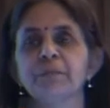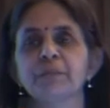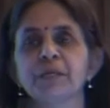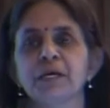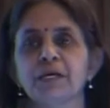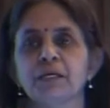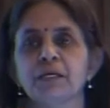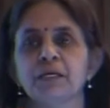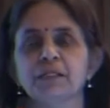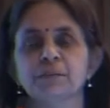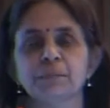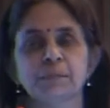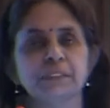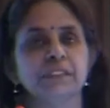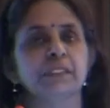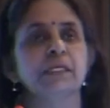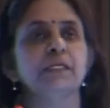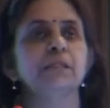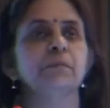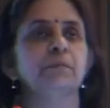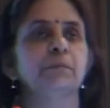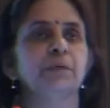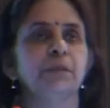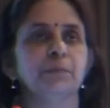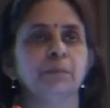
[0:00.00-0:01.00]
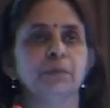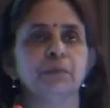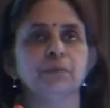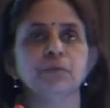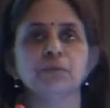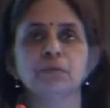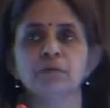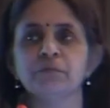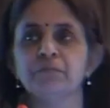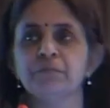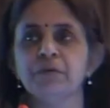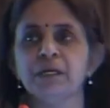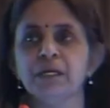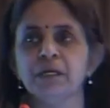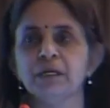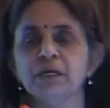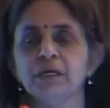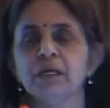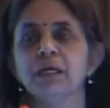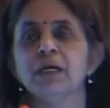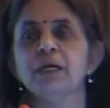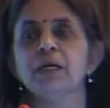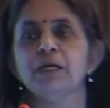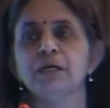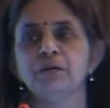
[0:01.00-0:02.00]
and especially the people who have been
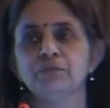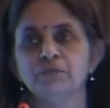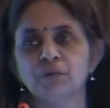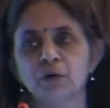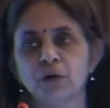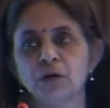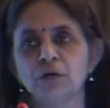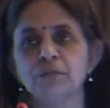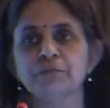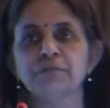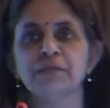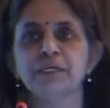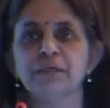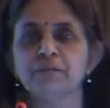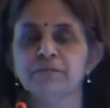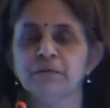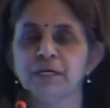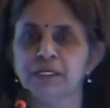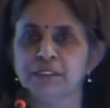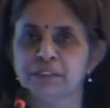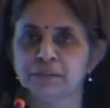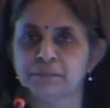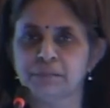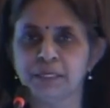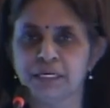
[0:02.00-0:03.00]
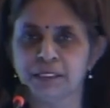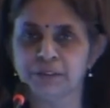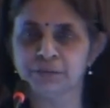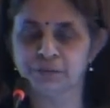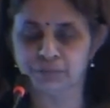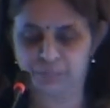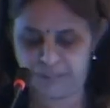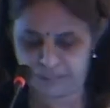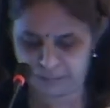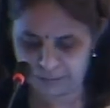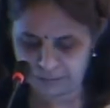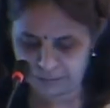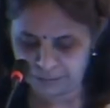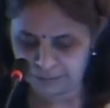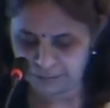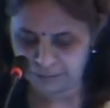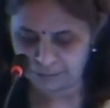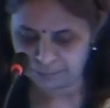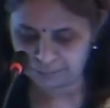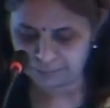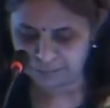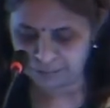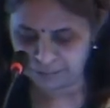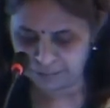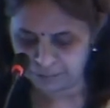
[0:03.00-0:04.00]
involved in waste management
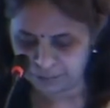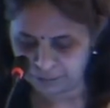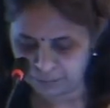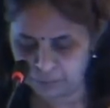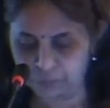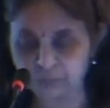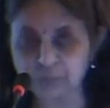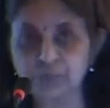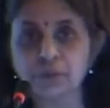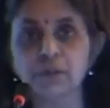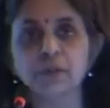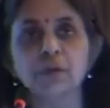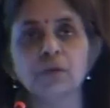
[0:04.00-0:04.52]
up till now,